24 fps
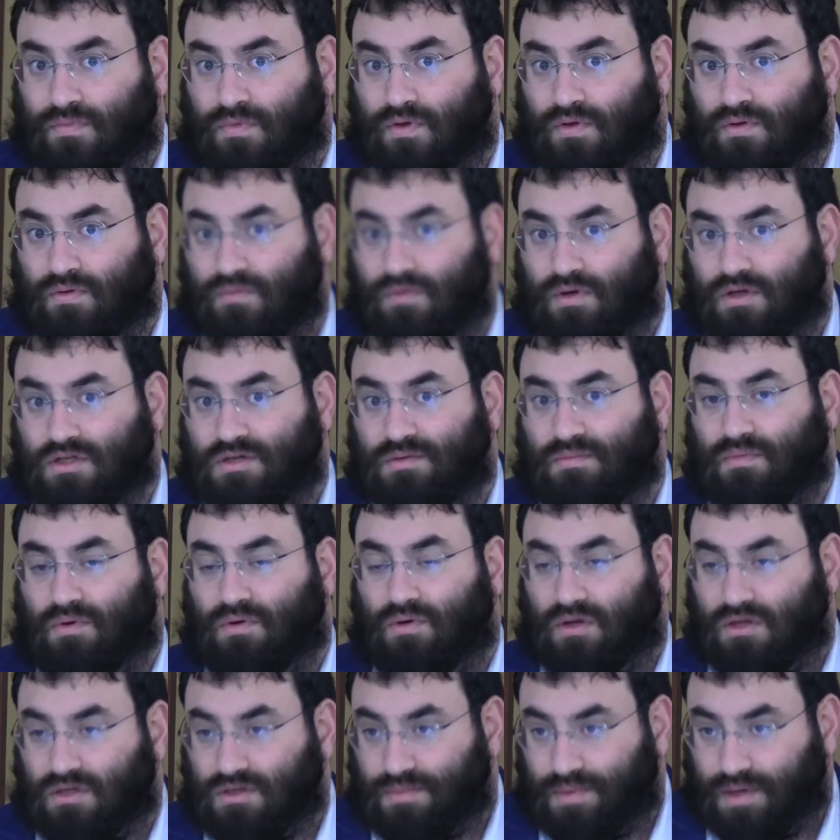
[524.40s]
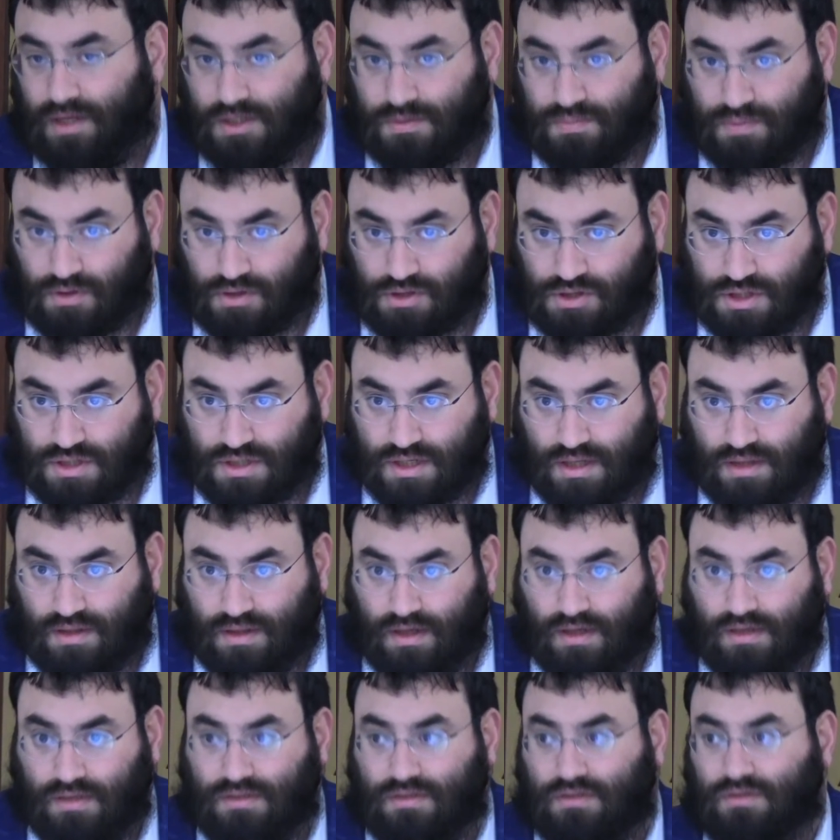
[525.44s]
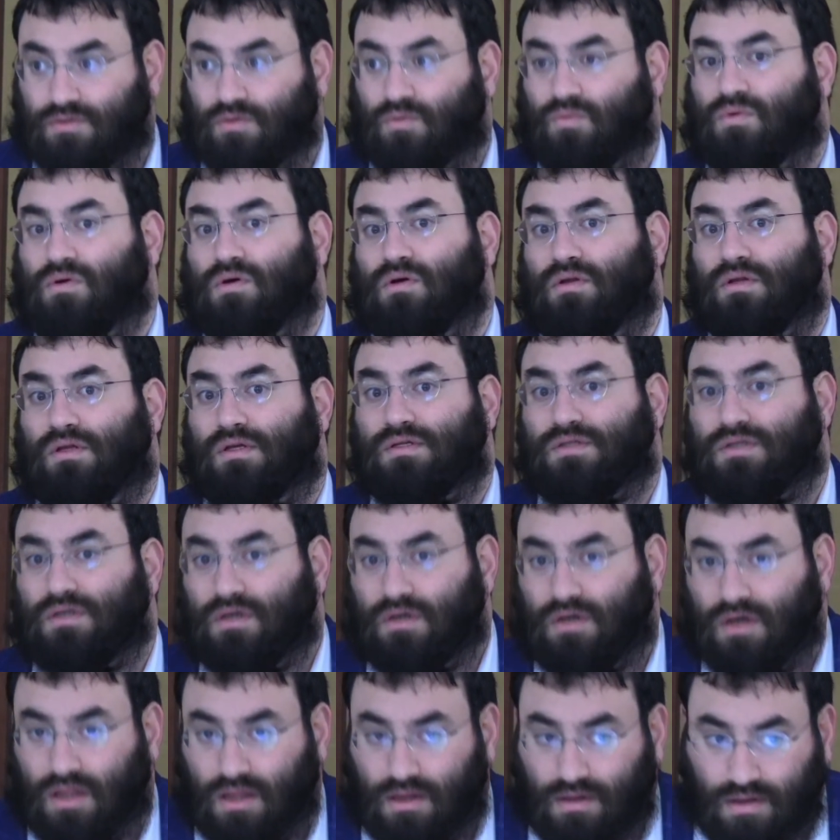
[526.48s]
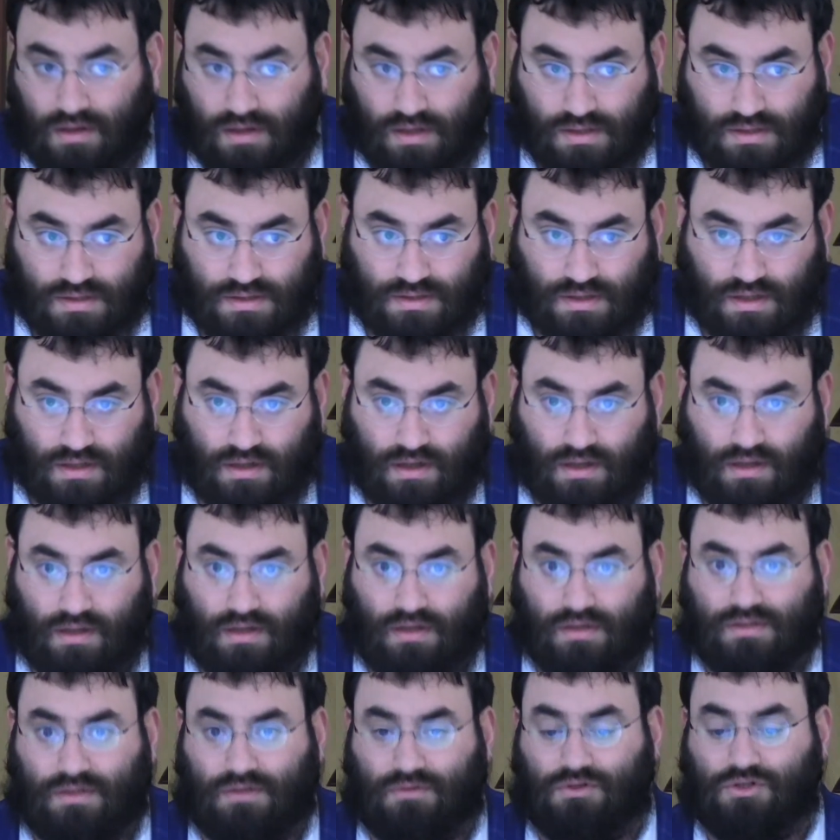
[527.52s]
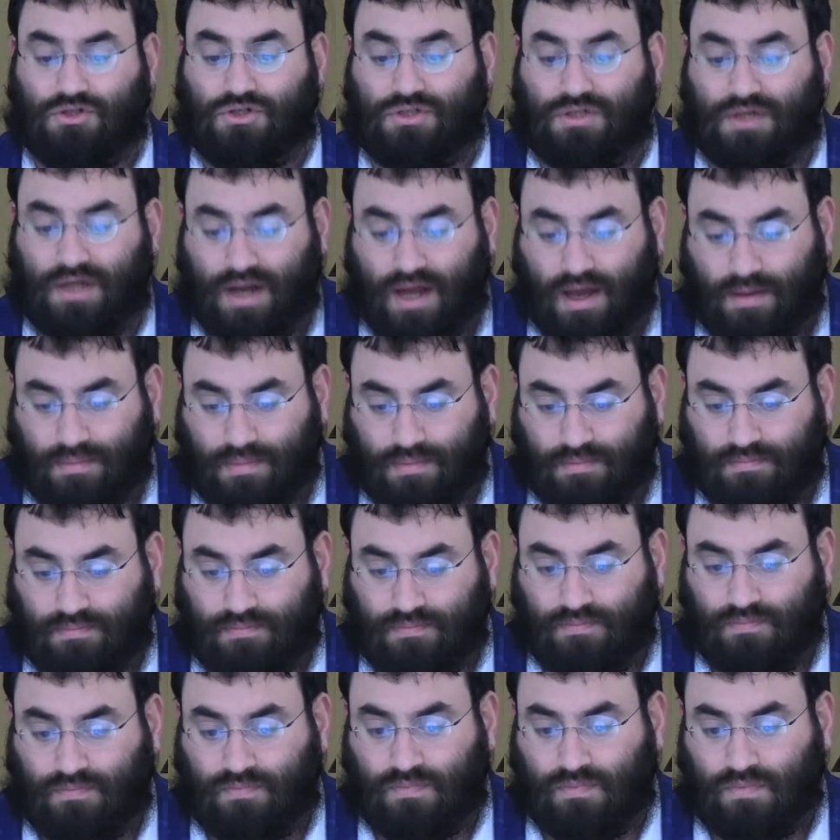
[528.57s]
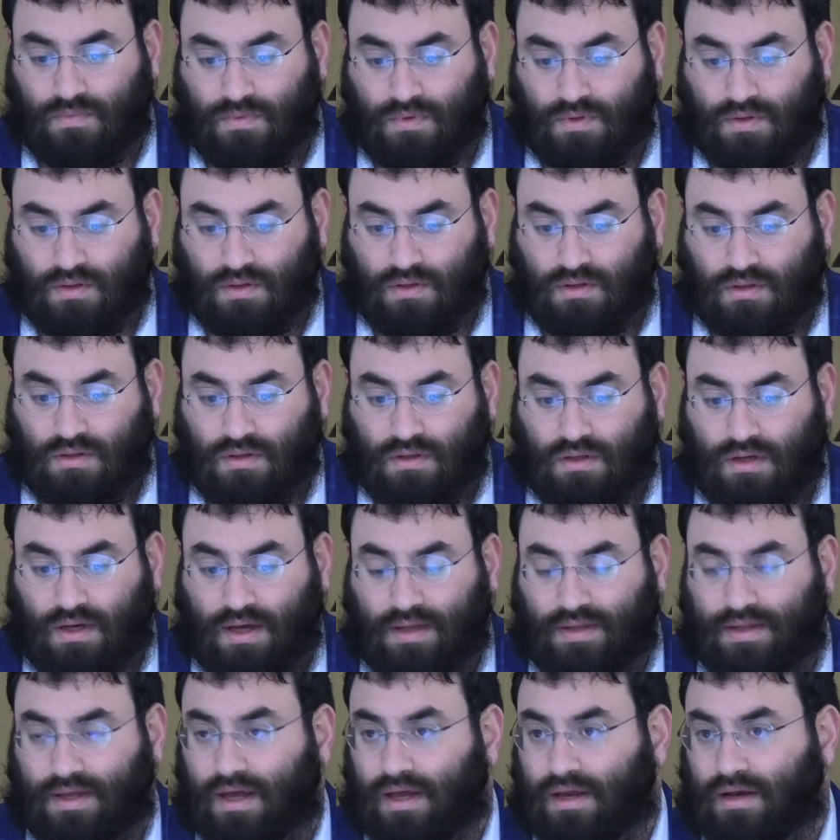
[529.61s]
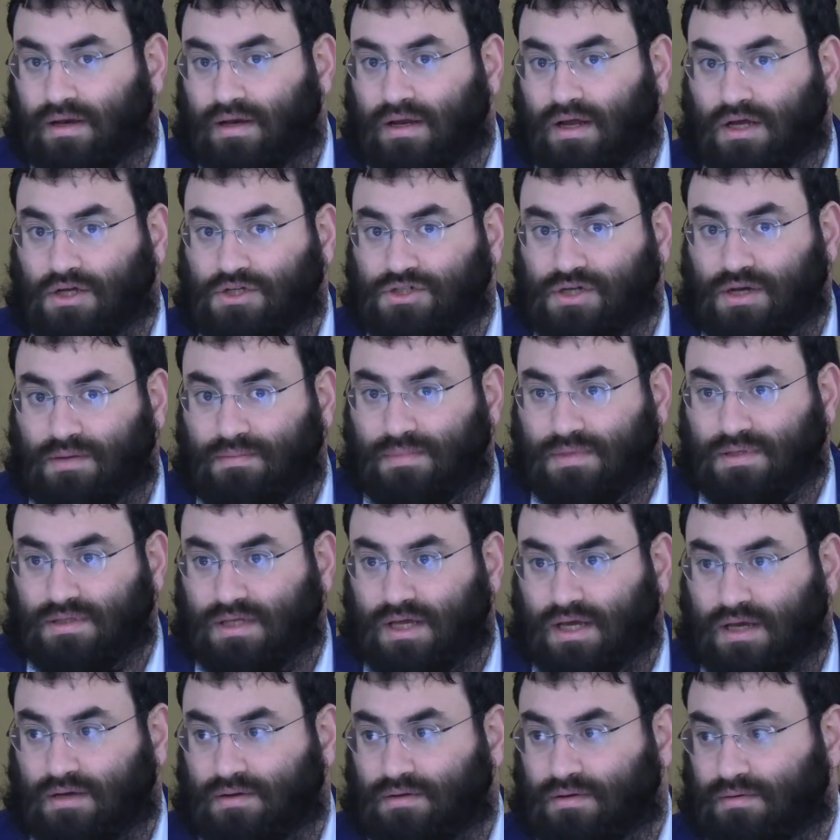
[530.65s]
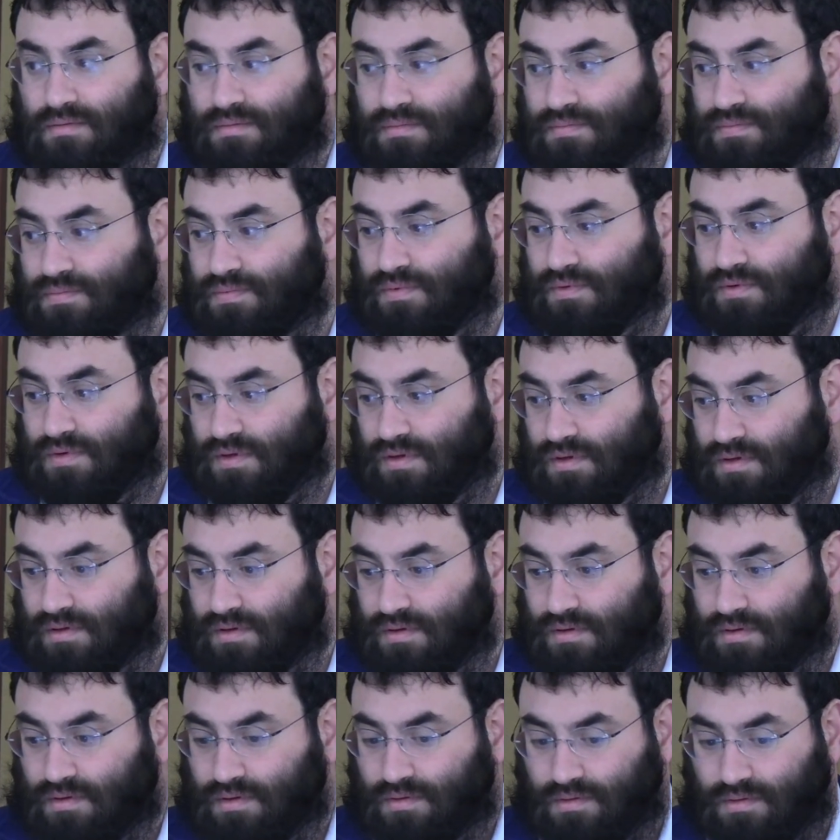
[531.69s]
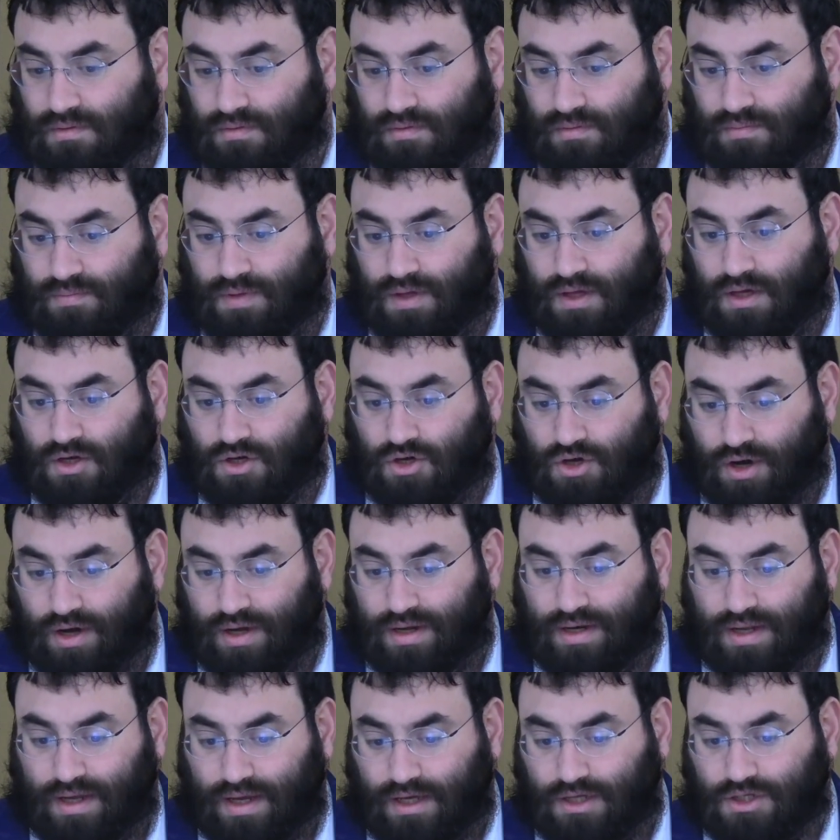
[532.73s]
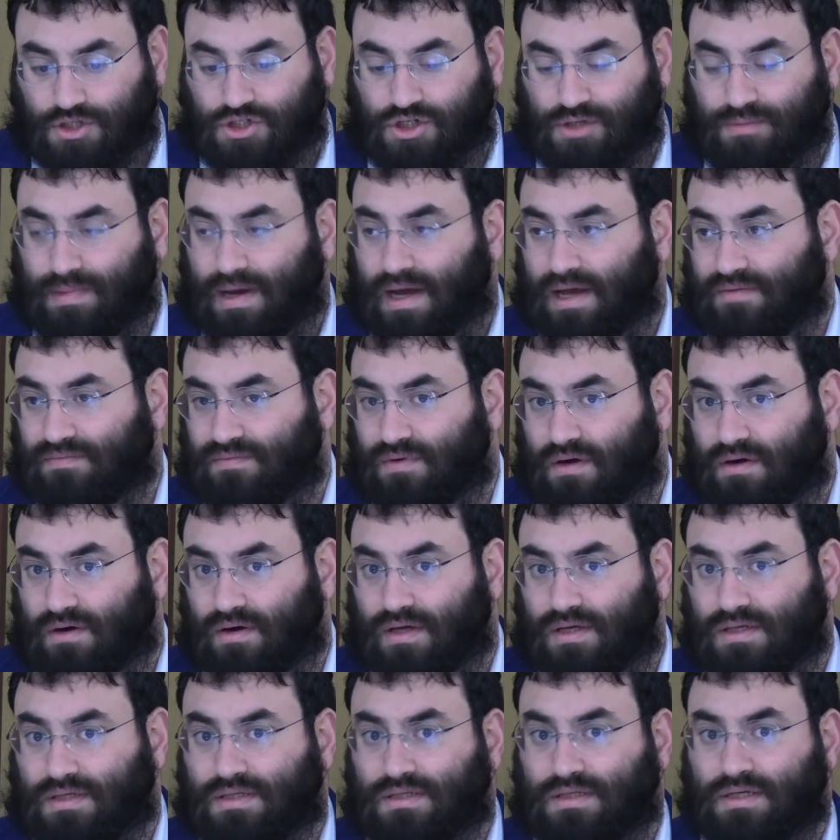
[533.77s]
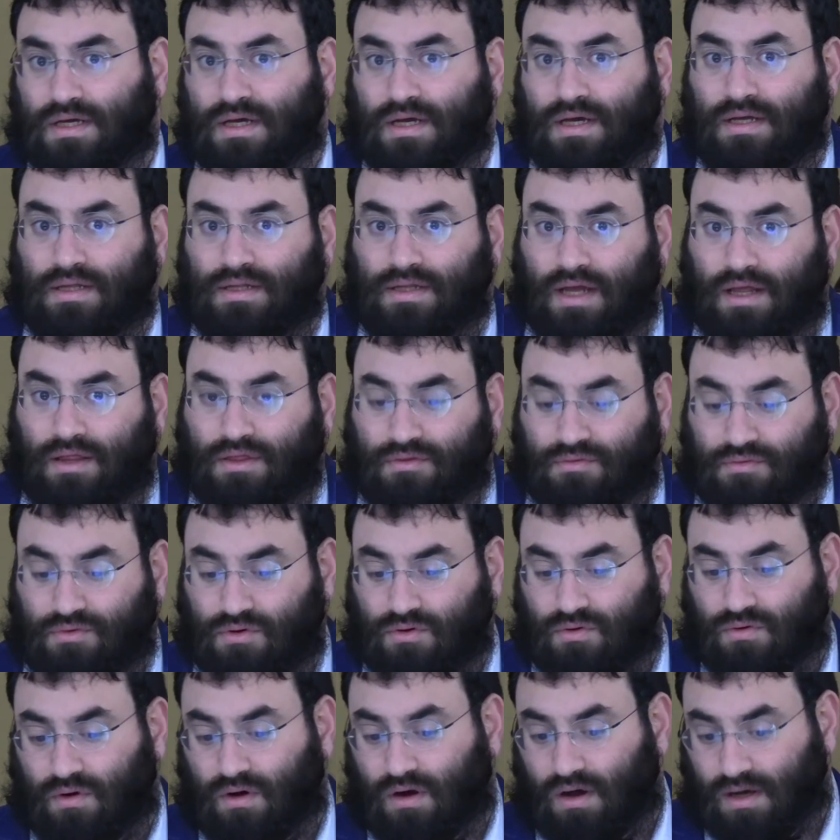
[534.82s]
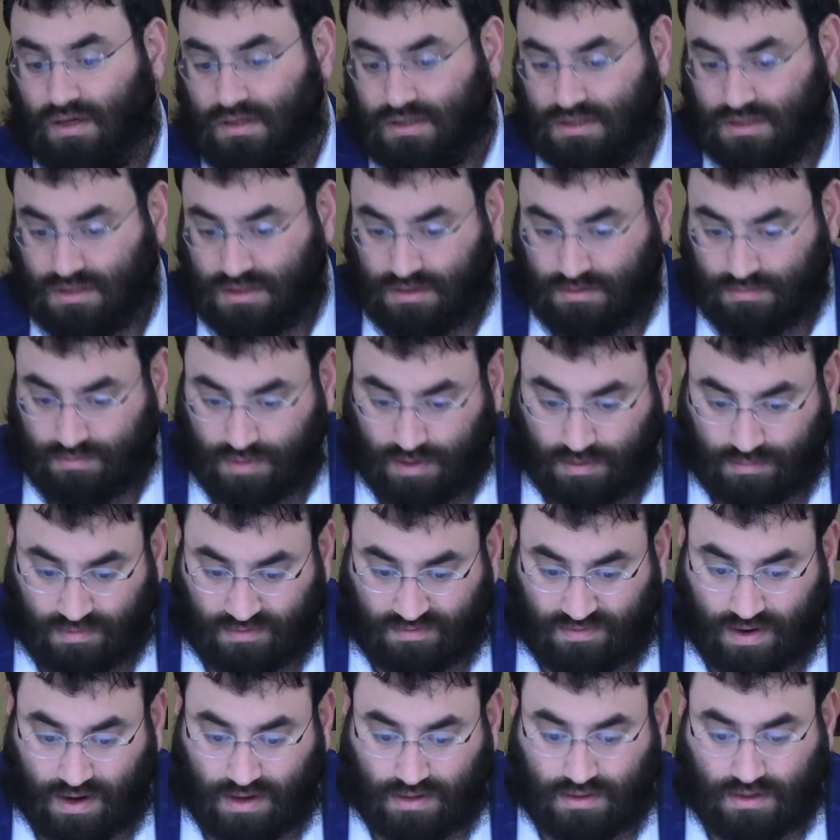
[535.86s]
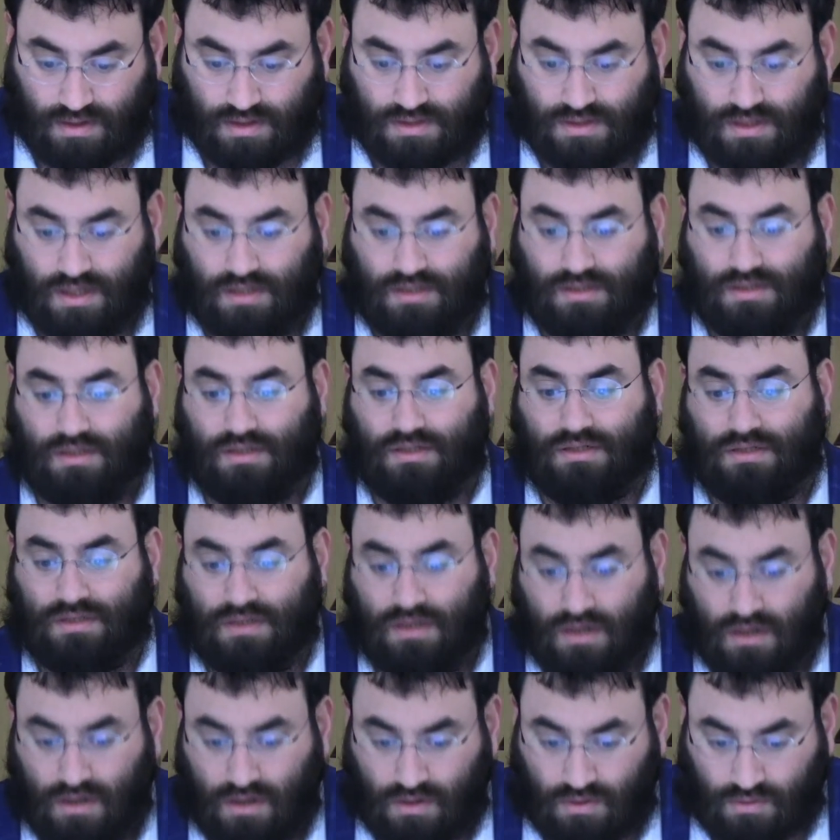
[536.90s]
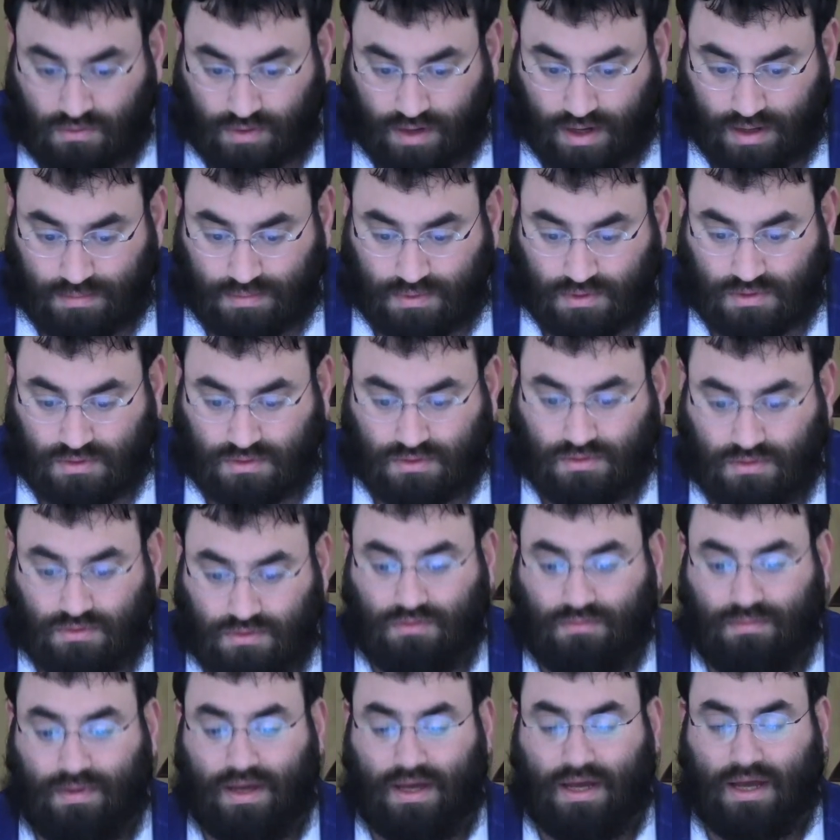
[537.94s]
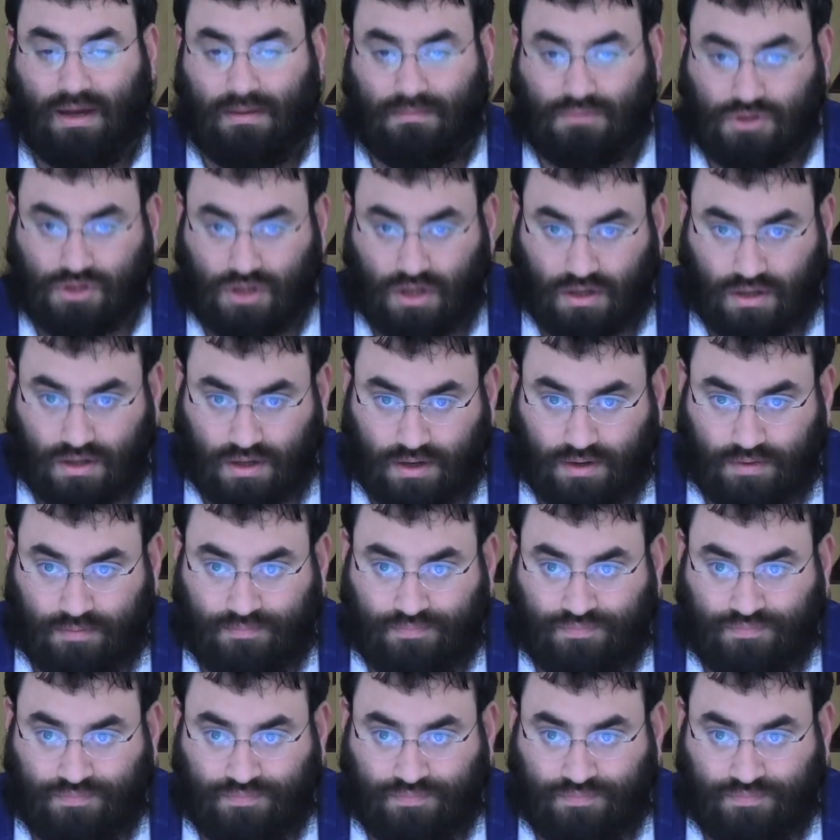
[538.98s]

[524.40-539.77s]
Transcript: What does it mean he's purchasing things? The world is a Rishus Harabim. And then Hashem is like being koine Shemayim v'aretz, that through us being mevar the netzitzes, we're able to make Hamshacha